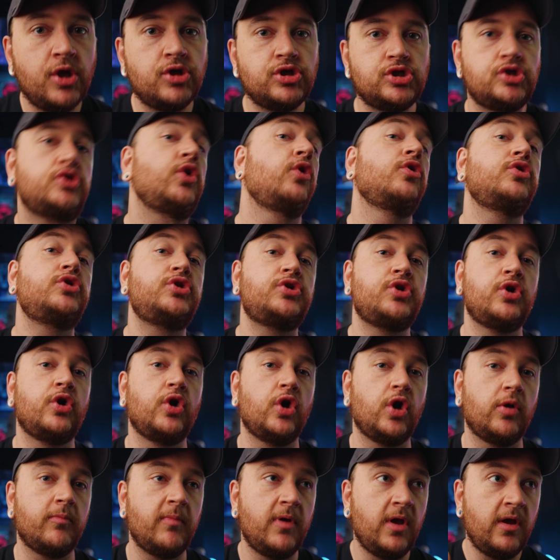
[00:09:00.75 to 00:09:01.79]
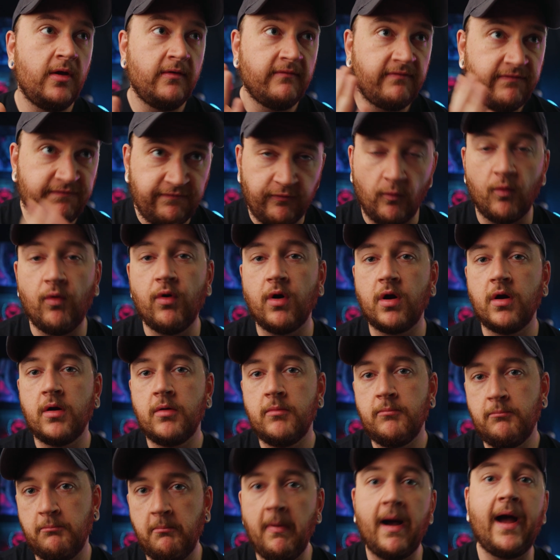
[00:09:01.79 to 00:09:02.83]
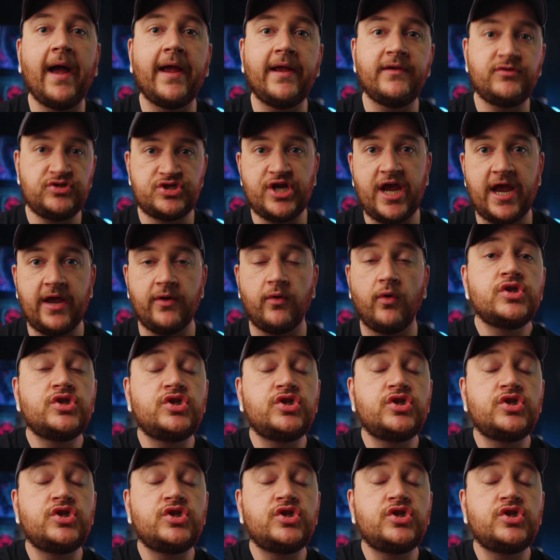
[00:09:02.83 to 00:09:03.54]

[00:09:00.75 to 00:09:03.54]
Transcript: search term for my channel.